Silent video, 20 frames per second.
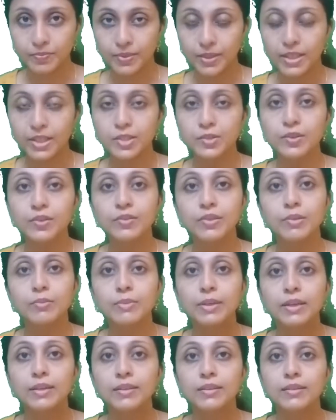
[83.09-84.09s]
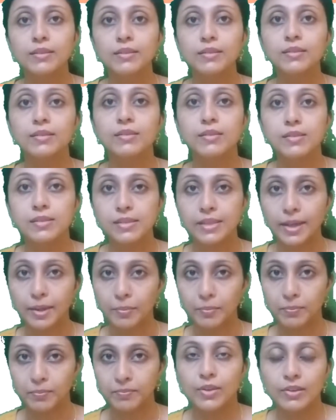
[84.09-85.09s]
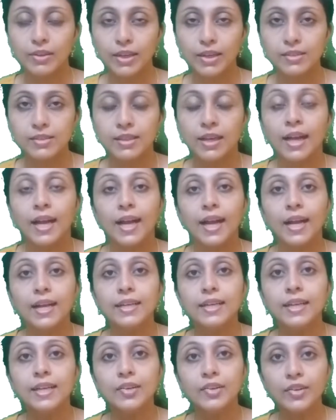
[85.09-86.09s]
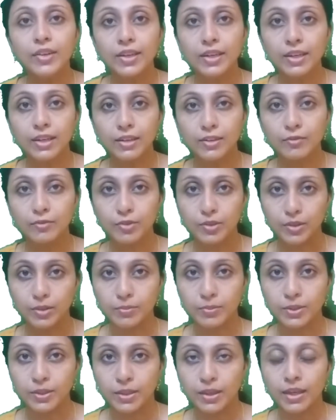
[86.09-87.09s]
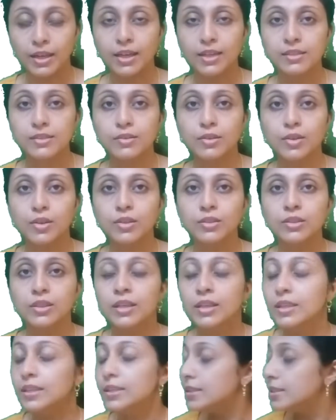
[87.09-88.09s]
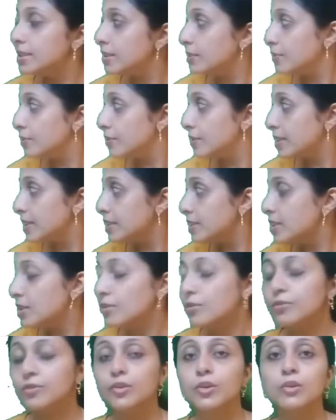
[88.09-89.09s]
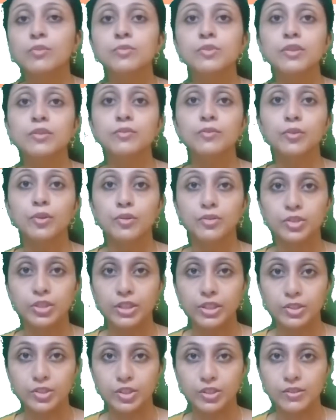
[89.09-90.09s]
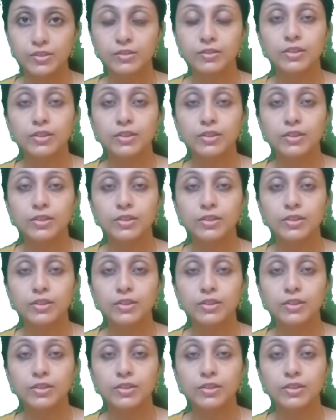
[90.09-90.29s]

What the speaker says: It would remain the same, whereas an irregular verb has got different forms of conjugations.